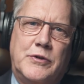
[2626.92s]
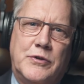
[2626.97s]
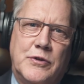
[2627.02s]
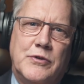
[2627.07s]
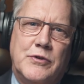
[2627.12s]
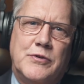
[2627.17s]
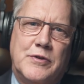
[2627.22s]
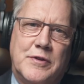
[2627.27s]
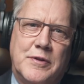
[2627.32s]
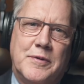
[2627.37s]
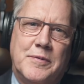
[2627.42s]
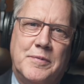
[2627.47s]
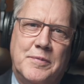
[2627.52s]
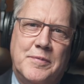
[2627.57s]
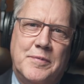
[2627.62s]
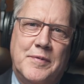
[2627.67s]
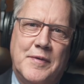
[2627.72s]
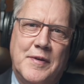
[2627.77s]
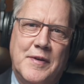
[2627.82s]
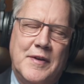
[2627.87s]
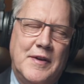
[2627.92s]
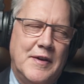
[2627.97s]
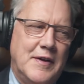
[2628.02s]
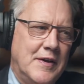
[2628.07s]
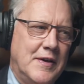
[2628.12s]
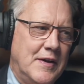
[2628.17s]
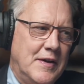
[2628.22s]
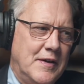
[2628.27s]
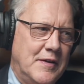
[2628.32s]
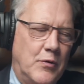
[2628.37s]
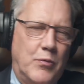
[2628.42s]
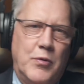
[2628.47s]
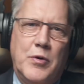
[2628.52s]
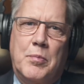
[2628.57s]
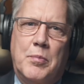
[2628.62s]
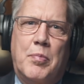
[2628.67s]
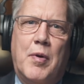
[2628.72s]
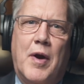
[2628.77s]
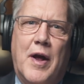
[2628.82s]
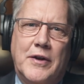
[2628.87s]
is the real
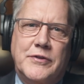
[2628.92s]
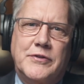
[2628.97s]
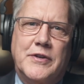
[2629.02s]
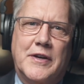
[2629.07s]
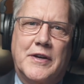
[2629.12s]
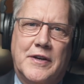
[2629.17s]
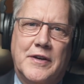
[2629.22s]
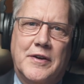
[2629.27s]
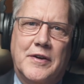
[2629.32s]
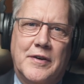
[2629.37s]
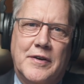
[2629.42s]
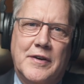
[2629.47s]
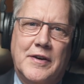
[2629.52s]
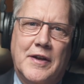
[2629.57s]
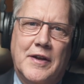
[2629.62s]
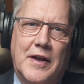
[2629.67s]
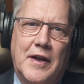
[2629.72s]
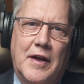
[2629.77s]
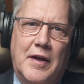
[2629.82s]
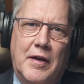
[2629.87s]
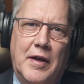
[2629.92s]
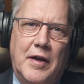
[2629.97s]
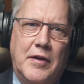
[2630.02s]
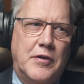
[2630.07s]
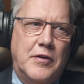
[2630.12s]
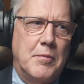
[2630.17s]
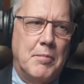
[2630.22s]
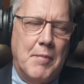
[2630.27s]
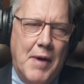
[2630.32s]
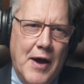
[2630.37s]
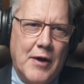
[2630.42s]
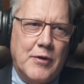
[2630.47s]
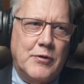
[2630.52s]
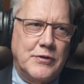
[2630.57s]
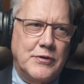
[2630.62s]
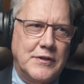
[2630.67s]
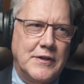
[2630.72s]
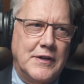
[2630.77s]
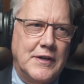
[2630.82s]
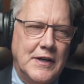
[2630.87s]
project here. And
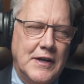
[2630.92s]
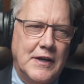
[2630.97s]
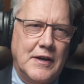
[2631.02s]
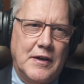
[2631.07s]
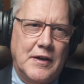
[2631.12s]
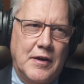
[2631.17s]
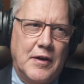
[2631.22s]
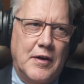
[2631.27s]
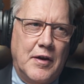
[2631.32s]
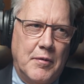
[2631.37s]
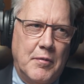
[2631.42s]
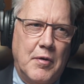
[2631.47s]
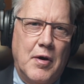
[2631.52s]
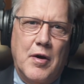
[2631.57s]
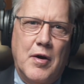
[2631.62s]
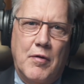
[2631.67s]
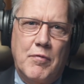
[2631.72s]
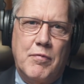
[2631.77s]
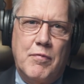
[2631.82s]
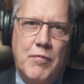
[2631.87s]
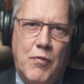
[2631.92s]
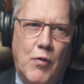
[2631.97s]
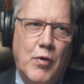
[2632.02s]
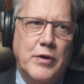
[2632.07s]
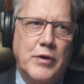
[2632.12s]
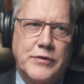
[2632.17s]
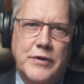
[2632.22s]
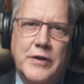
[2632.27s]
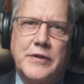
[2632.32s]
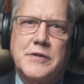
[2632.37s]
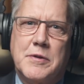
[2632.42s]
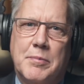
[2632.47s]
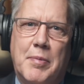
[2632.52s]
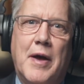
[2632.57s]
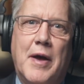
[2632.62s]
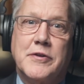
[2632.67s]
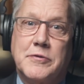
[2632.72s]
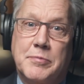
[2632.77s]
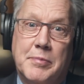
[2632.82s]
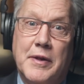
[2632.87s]
democracy it affords us the
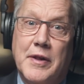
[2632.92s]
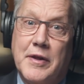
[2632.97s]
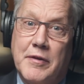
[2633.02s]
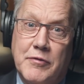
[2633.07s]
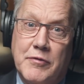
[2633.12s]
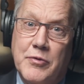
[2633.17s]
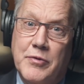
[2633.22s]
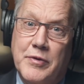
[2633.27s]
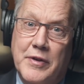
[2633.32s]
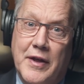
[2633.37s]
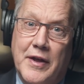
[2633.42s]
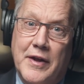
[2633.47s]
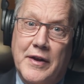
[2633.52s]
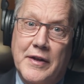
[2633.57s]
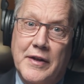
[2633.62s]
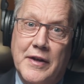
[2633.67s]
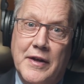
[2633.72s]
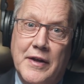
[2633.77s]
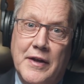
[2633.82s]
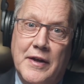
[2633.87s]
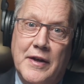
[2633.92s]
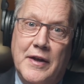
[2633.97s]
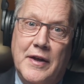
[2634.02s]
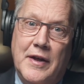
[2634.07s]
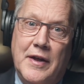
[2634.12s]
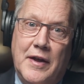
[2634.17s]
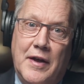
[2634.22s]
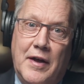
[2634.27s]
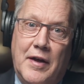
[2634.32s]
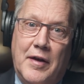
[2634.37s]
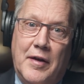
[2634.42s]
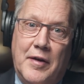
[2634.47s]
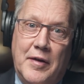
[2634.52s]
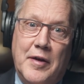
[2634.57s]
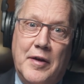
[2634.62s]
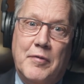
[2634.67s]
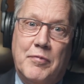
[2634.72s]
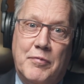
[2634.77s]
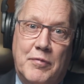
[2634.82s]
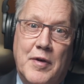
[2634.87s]
possibility of doing that
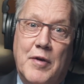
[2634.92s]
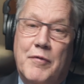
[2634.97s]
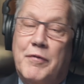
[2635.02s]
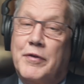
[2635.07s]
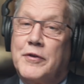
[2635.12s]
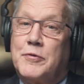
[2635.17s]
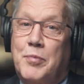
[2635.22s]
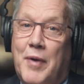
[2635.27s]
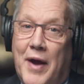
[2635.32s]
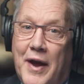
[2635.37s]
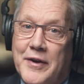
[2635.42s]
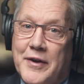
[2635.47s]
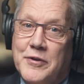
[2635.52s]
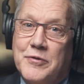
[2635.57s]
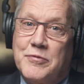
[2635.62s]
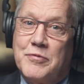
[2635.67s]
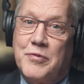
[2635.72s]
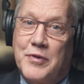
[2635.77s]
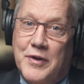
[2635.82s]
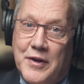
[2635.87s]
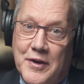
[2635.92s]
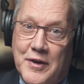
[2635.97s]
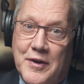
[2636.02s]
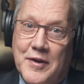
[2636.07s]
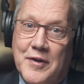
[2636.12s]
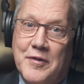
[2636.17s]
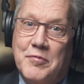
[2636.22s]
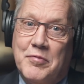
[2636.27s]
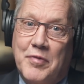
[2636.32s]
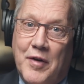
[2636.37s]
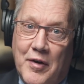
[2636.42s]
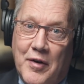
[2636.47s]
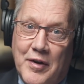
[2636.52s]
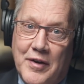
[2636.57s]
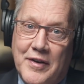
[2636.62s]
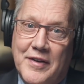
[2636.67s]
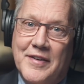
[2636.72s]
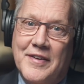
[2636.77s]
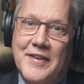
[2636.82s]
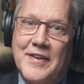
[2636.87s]
if it's practiced free and
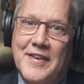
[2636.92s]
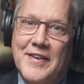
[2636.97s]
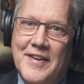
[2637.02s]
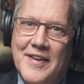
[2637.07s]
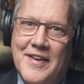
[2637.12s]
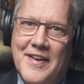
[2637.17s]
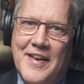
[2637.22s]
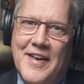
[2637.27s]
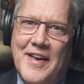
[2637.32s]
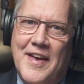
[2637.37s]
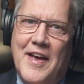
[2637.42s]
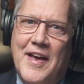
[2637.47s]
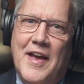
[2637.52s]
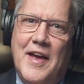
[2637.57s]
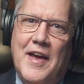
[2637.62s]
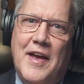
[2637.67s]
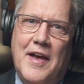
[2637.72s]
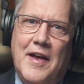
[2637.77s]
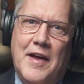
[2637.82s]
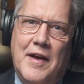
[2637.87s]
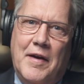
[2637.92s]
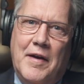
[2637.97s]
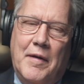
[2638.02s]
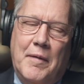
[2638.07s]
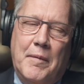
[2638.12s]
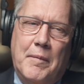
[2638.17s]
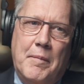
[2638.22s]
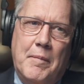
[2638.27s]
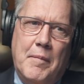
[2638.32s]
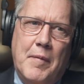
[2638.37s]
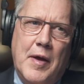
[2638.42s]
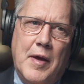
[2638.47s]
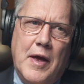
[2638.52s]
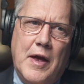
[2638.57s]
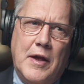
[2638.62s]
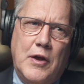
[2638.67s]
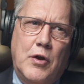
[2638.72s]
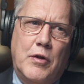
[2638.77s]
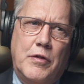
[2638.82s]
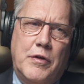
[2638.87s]
fairly. Mm-hmm.
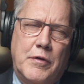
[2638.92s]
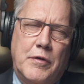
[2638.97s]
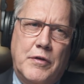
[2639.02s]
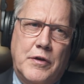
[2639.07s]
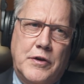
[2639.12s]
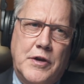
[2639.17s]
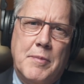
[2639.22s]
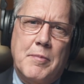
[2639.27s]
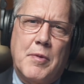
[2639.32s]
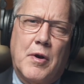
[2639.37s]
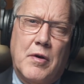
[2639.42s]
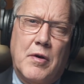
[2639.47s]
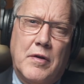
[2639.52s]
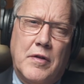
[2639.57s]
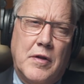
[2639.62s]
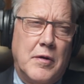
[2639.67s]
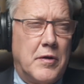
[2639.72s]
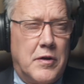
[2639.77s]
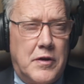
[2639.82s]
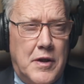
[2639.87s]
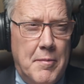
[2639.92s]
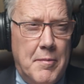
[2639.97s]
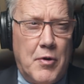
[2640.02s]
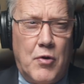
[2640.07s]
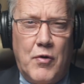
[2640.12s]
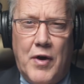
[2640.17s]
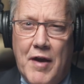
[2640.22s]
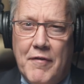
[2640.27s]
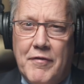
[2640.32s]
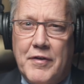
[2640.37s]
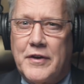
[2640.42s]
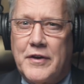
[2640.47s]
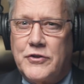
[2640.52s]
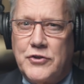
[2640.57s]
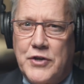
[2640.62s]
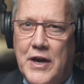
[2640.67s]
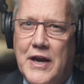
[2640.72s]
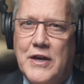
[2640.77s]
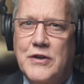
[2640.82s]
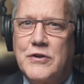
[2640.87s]
The demographic
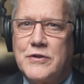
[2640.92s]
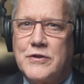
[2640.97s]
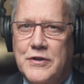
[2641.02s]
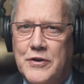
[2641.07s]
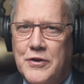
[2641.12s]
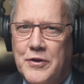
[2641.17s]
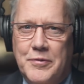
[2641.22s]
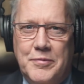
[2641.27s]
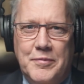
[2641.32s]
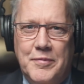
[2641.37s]
changes that are